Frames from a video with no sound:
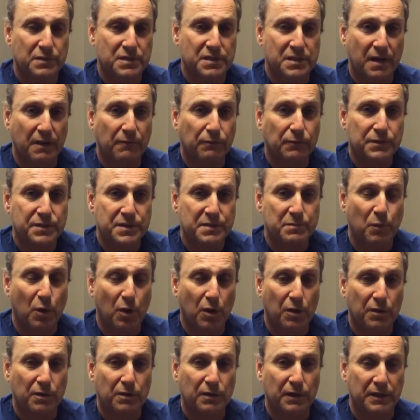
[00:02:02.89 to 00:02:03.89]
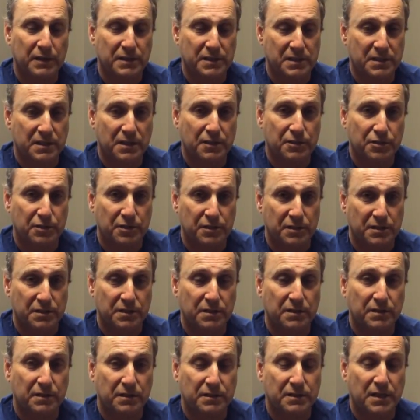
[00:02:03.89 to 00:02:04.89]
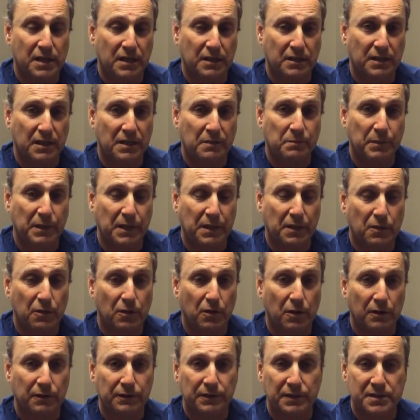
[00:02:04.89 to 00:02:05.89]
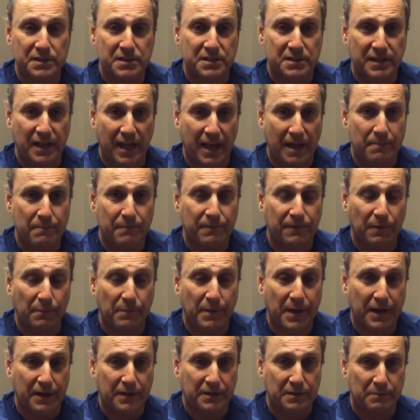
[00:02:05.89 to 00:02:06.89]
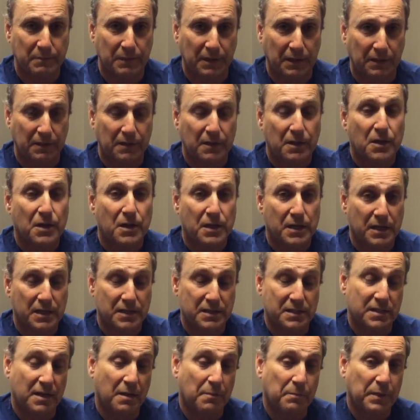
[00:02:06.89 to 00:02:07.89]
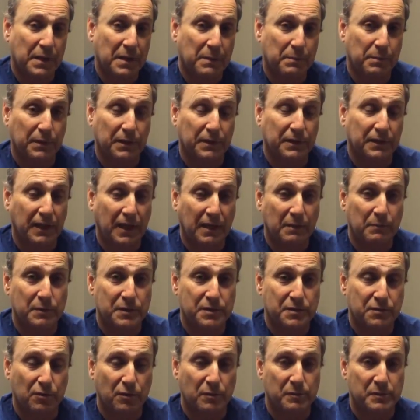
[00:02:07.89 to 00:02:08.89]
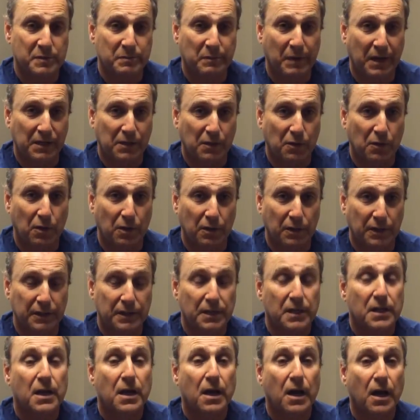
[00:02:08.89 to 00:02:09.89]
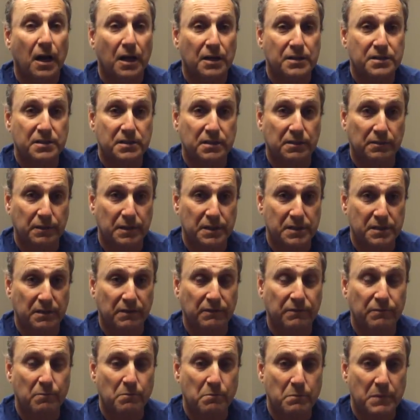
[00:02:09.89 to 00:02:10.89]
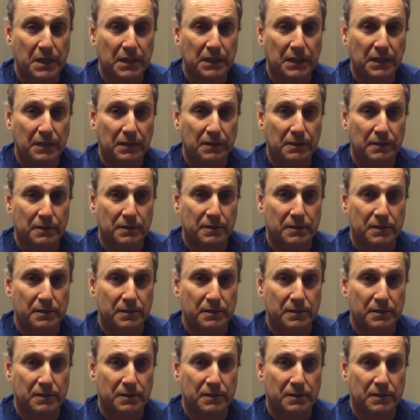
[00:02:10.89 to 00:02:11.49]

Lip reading: several small incisions, the technique being called a stab phlebectomy. And some people in layman's terms might call it a series of mini